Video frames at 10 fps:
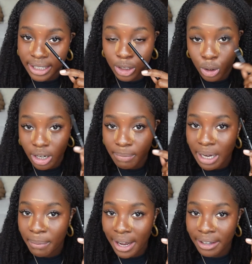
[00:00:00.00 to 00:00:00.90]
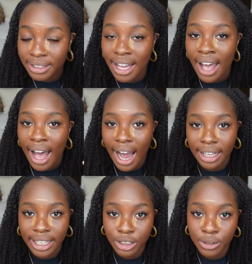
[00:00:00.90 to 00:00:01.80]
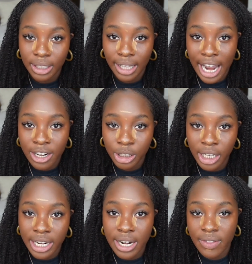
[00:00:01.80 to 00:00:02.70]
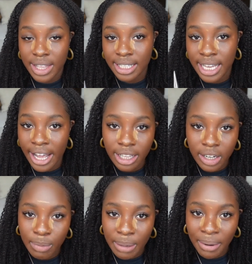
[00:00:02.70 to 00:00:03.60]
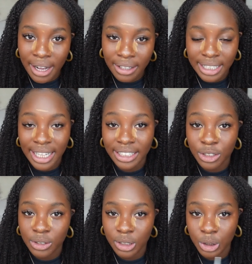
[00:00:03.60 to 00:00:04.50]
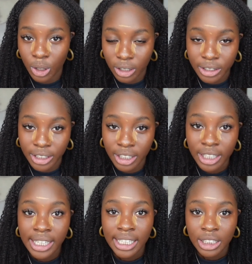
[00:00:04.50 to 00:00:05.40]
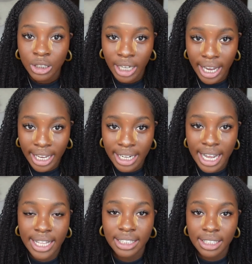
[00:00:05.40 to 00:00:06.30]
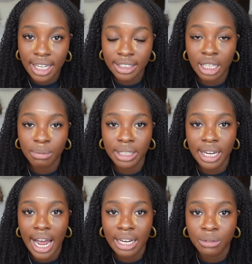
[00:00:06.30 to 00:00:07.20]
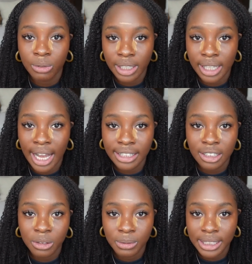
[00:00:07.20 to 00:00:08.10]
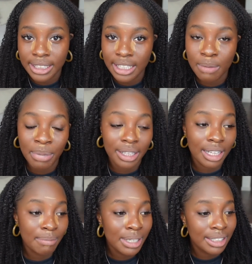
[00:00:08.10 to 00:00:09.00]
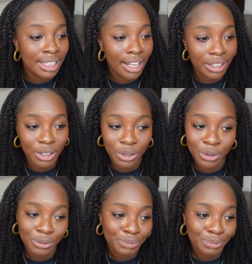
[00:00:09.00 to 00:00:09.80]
the start of my brows, I like to use a lighter shade, and on the tail end of my brows, I like to use a darker shade. And this is not something that I realized till recently, but let me tell you,